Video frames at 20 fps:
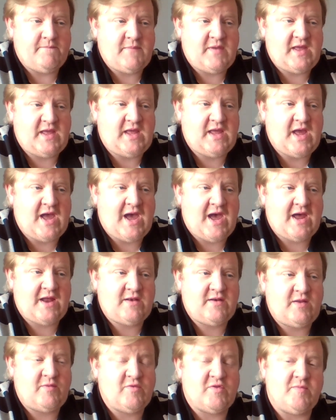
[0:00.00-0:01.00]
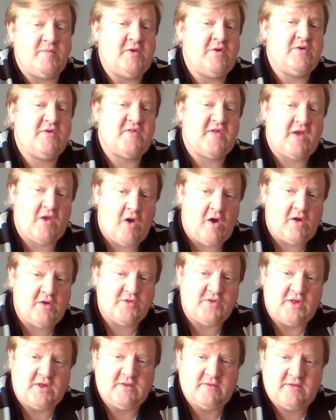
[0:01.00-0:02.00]
He was immune to
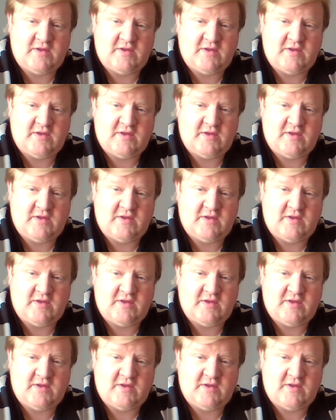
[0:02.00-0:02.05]
psychology.